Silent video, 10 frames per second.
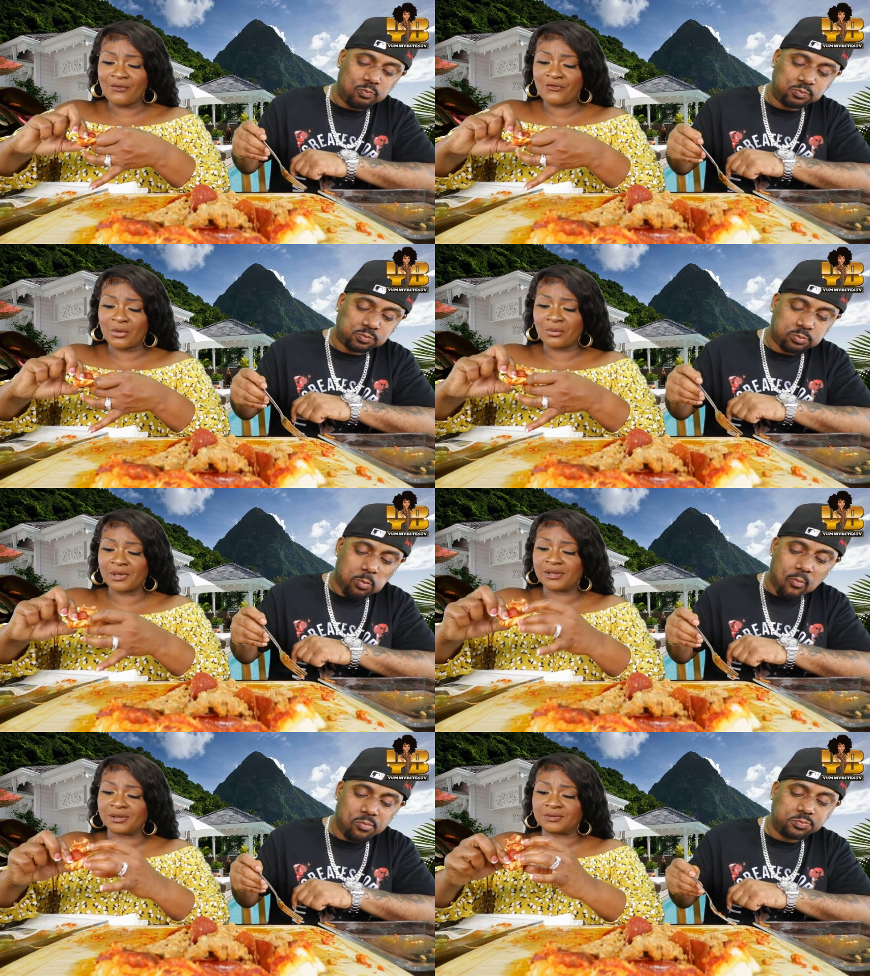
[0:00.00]
Speaker 1: For
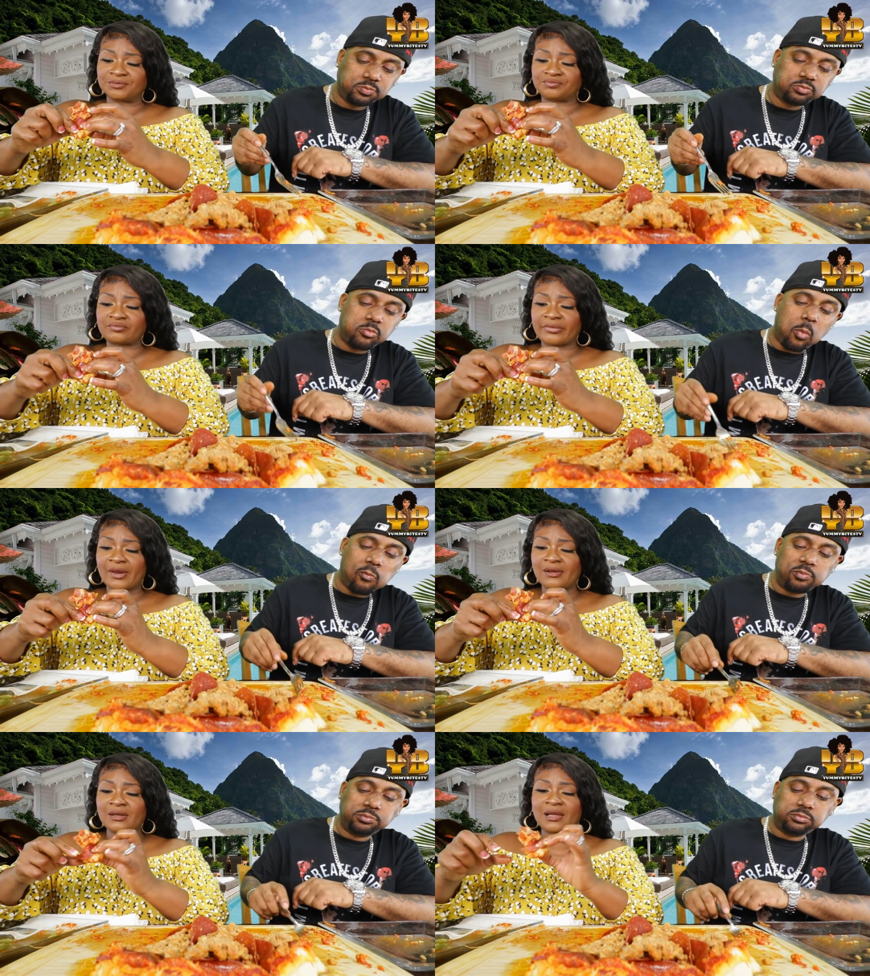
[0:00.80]
real.
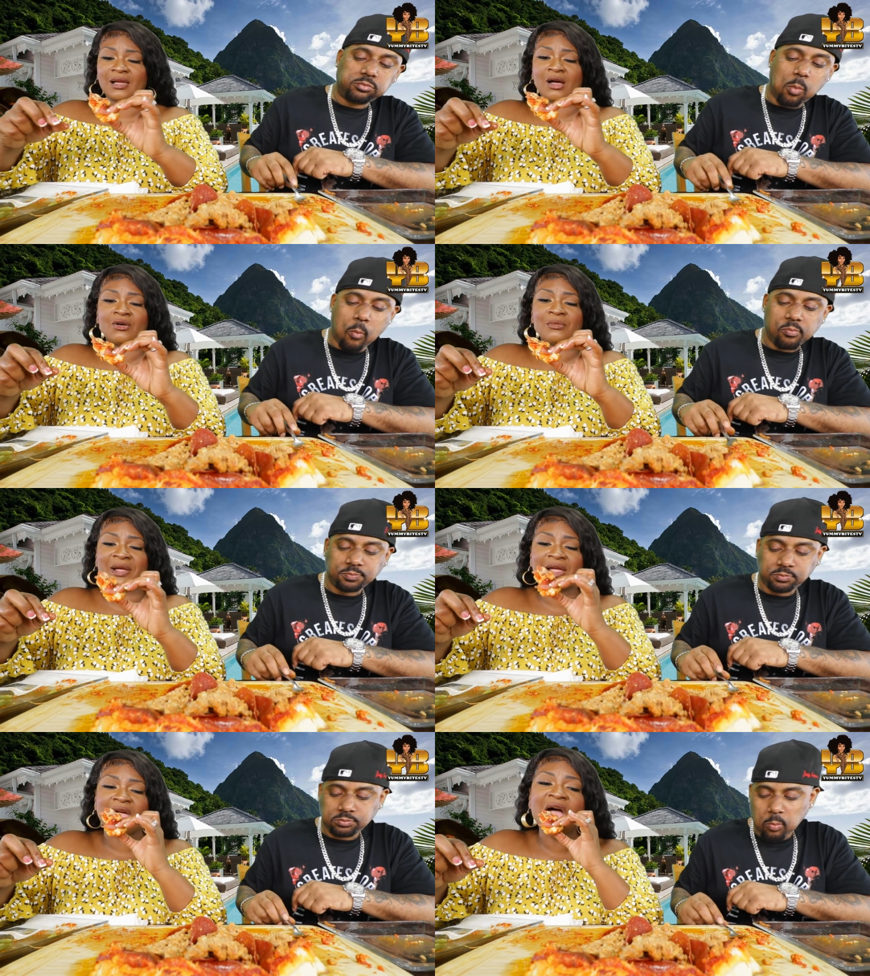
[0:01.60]
What an old
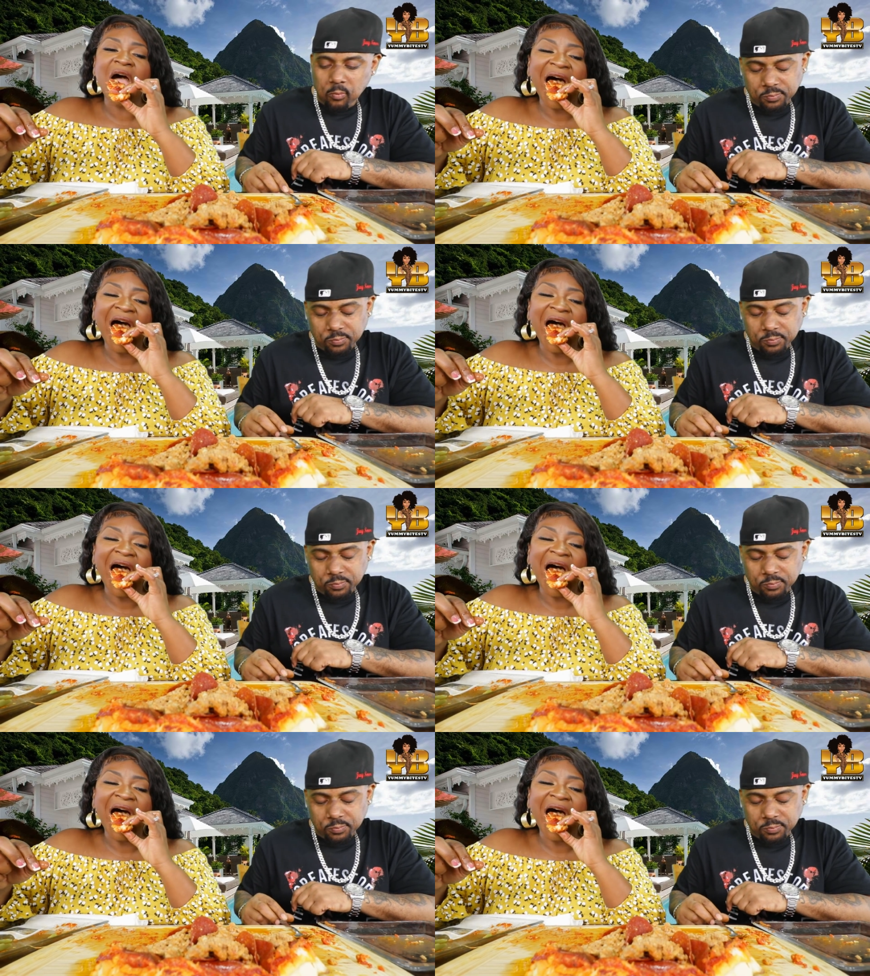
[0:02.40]
man.